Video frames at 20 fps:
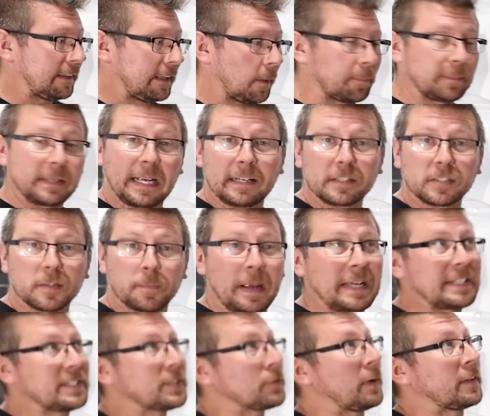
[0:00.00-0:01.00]
the updated
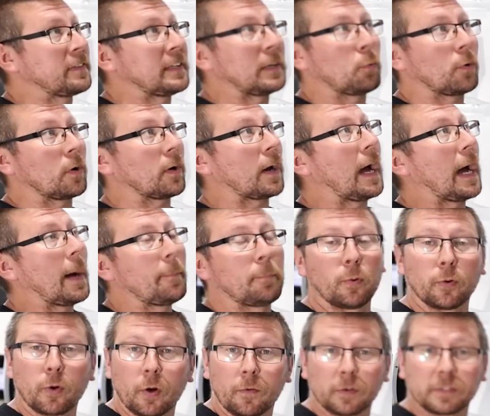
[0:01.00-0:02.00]
spacer, I think we're gonna hop
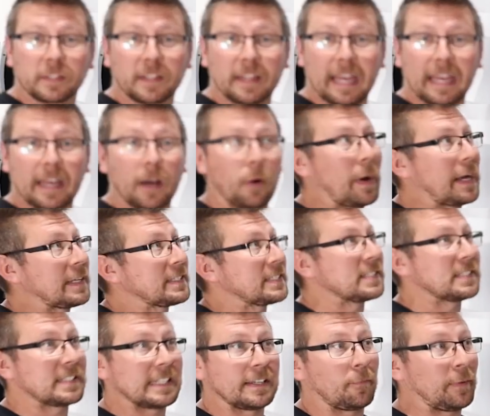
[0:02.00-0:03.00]
on over to the AOS
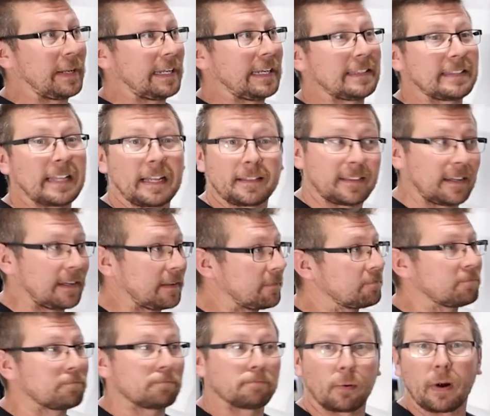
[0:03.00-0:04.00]
and see if we can get that
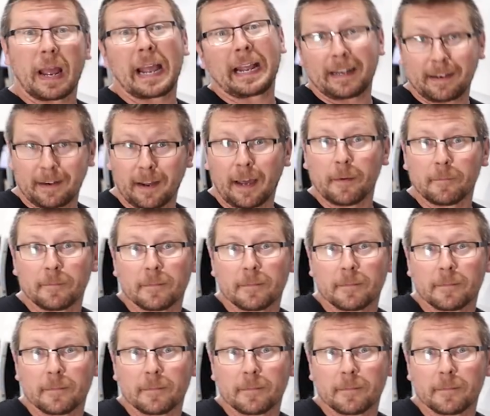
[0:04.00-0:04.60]
thing bracketed up.